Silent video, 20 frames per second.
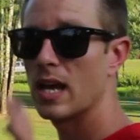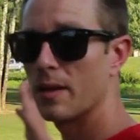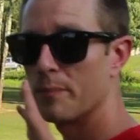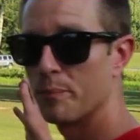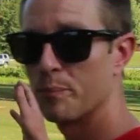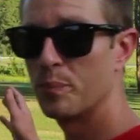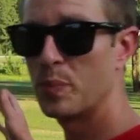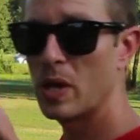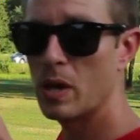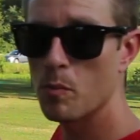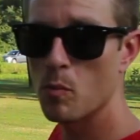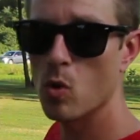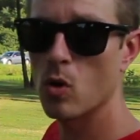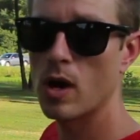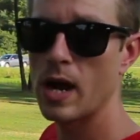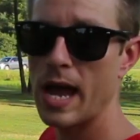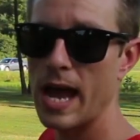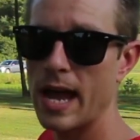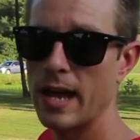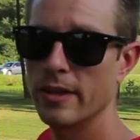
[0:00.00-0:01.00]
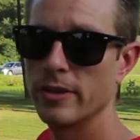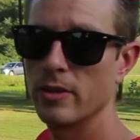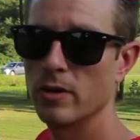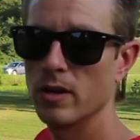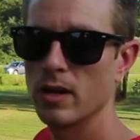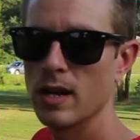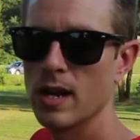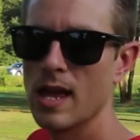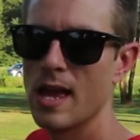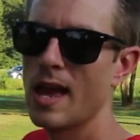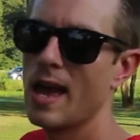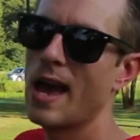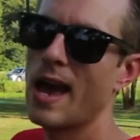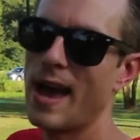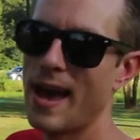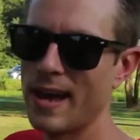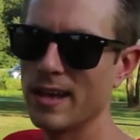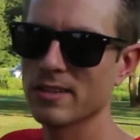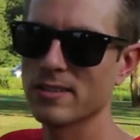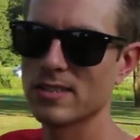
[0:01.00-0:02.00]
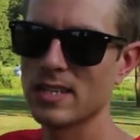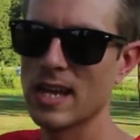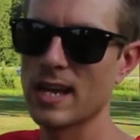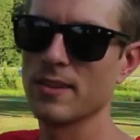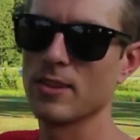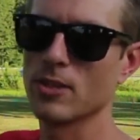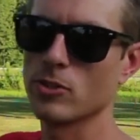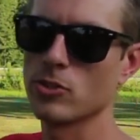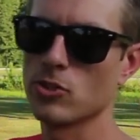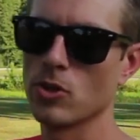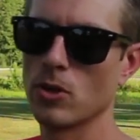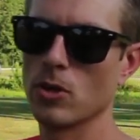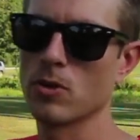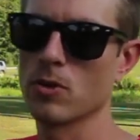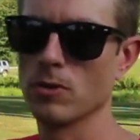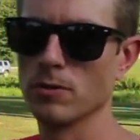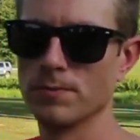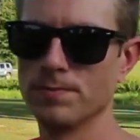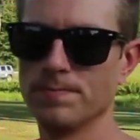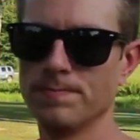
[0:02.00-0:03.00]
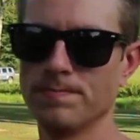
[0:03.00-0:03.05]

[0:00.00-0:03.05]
a bit more accurate outside the circle.